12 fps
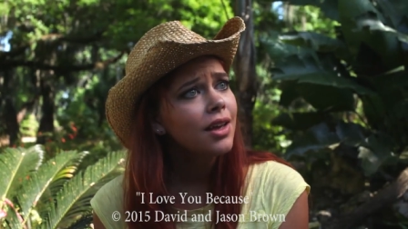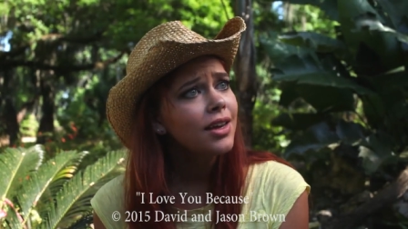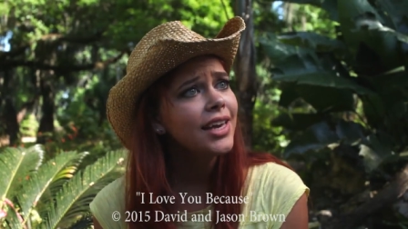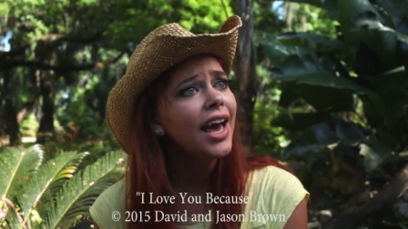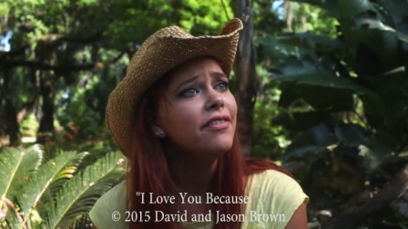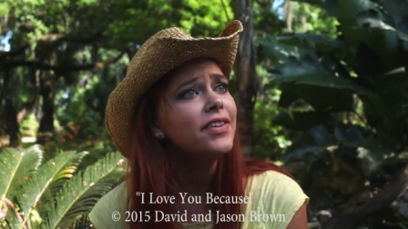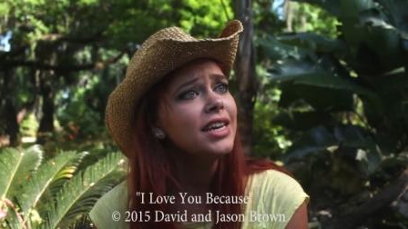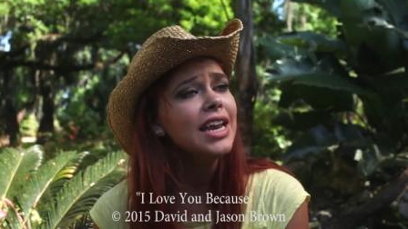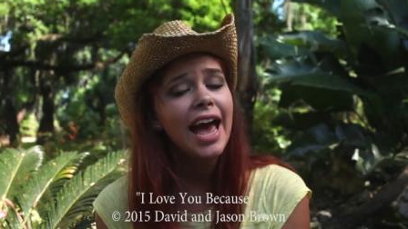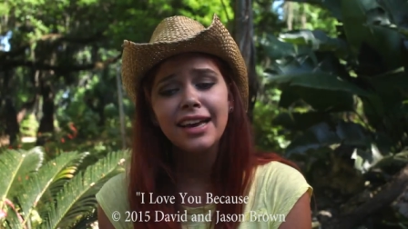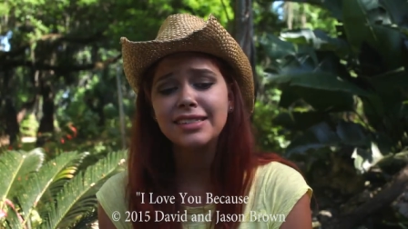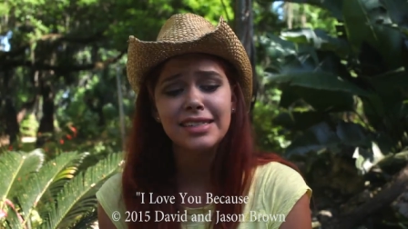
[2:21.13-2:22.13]
Kevin
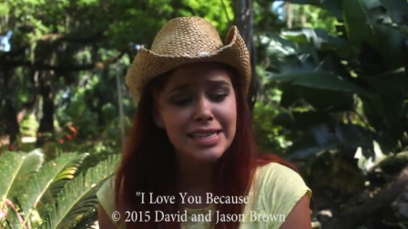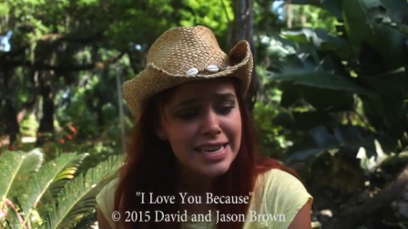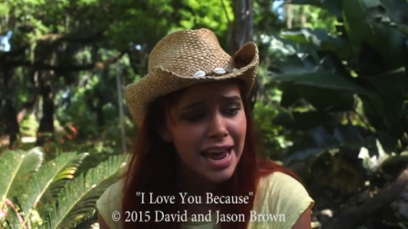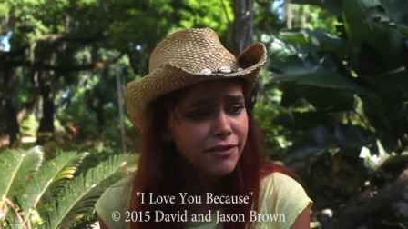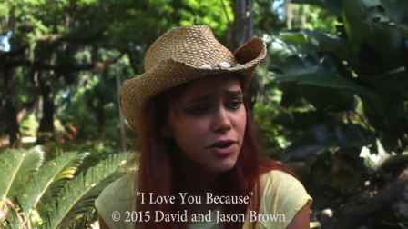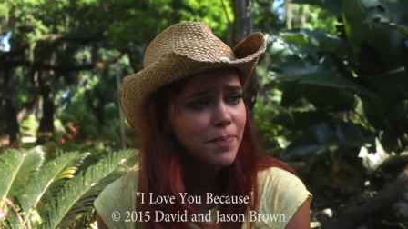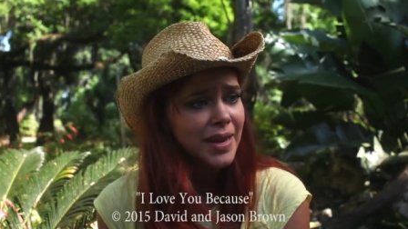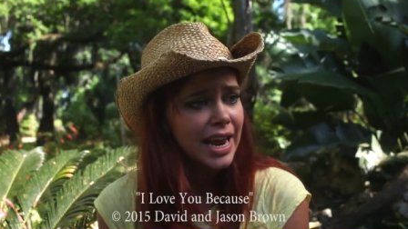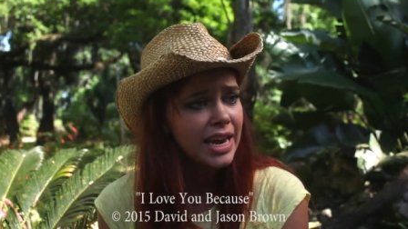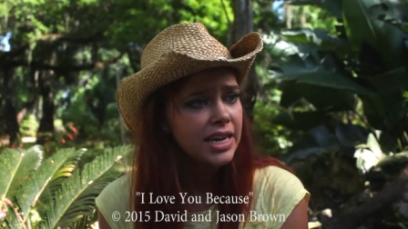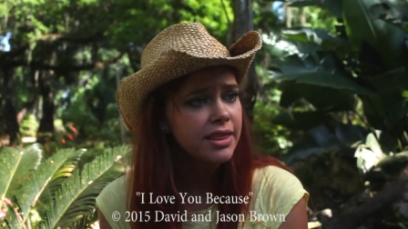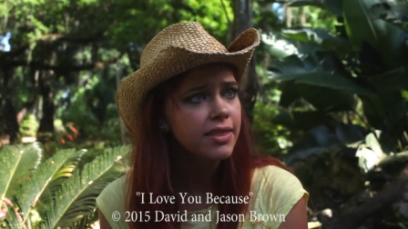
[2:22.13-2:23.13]
has never been
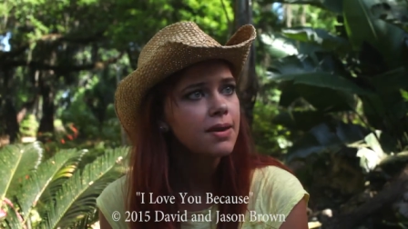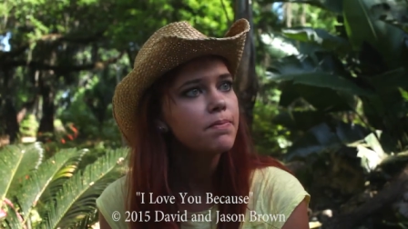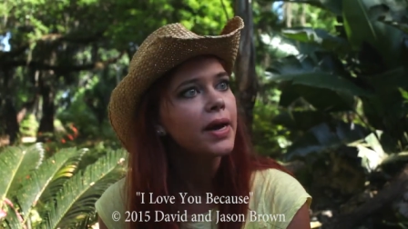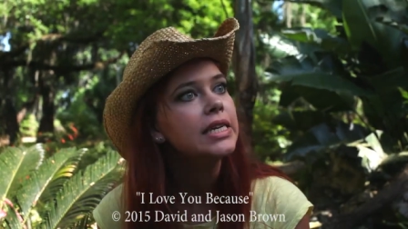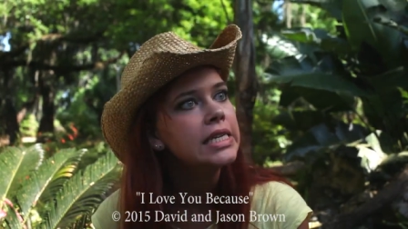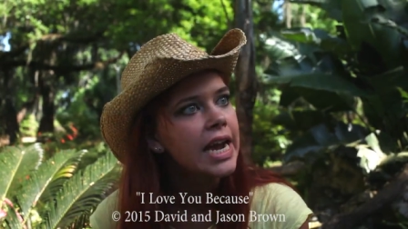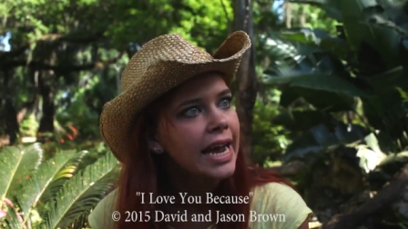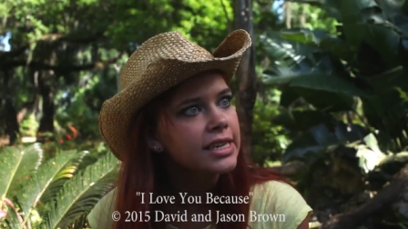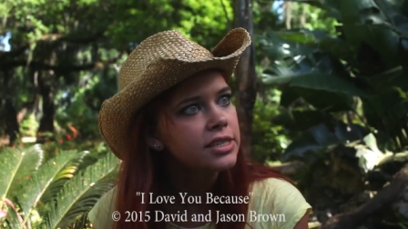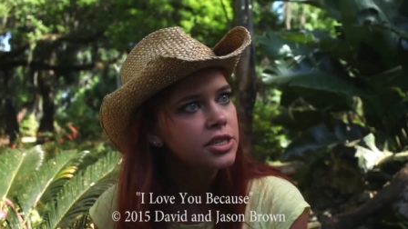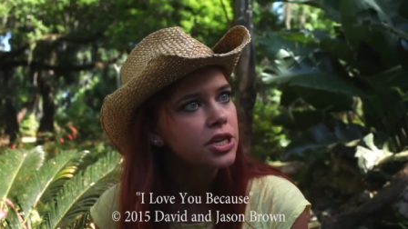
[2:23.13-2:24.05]
anything but nice